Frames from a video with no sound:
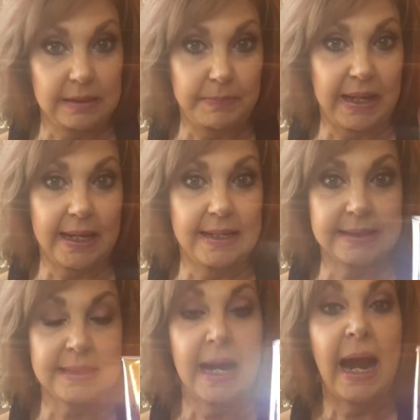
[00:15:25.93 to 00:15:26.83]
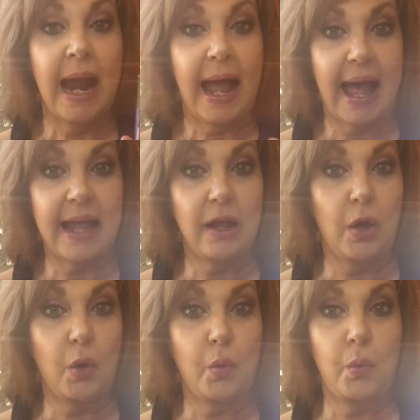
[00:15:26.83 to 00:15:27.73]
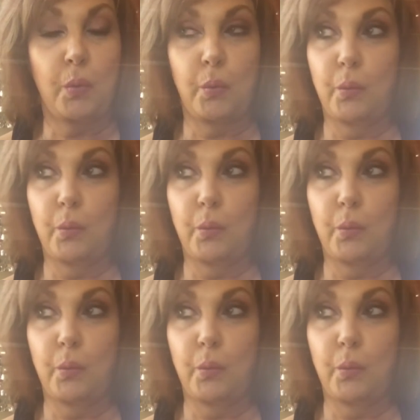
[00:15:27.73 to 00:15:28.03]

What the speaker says: because I go